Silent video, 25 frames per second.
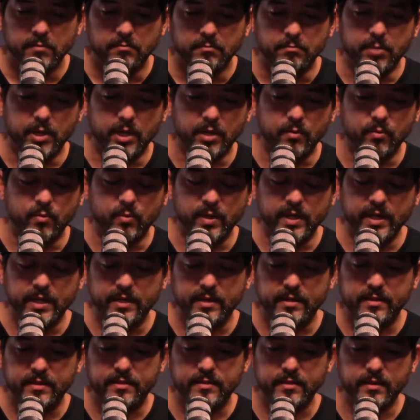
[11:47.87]
But
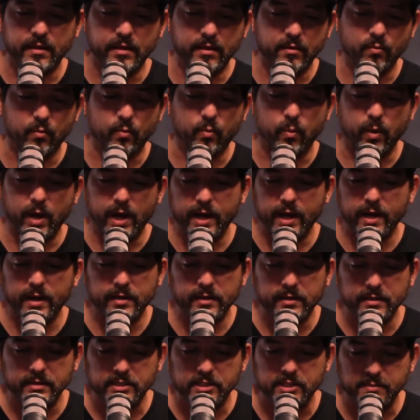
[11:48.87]
with
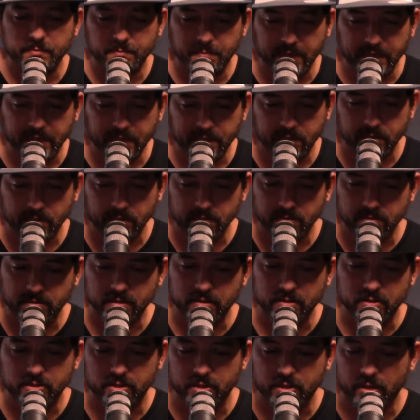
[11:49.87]
wireless speakers,
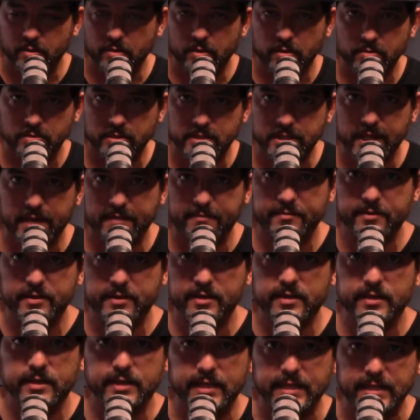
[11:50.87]
and Sonos
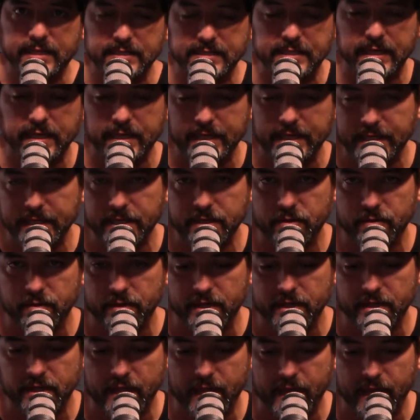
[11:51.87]
definitely is the leader
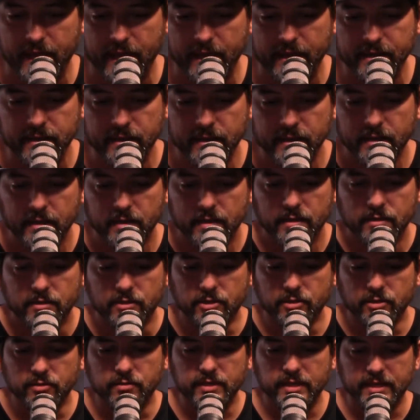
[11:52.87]
in that,
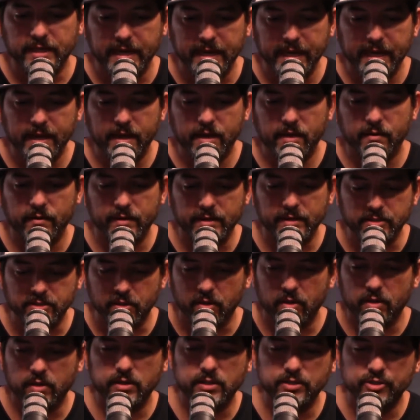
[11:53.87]
you can now, as
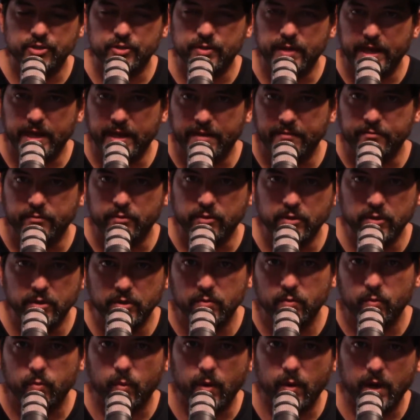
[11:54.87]
long as you have good
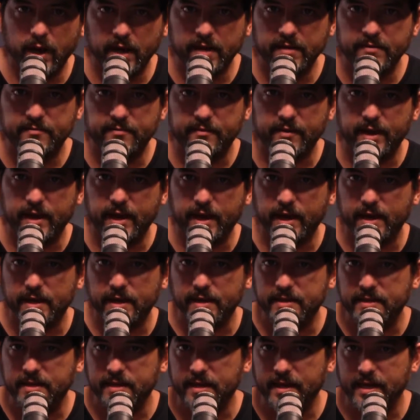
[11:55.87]
Wi-Fi
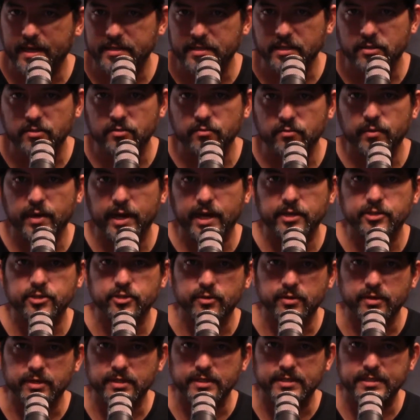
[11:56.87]
connected throughout
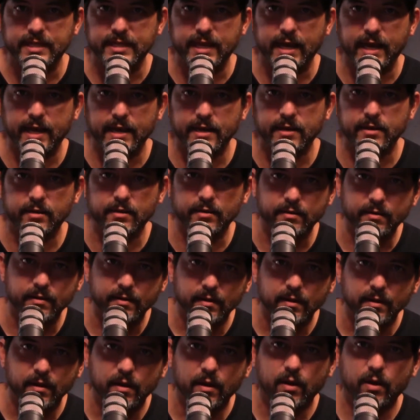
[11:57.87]
your entire
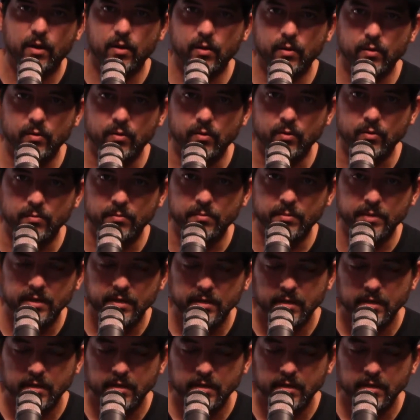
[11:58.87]
home,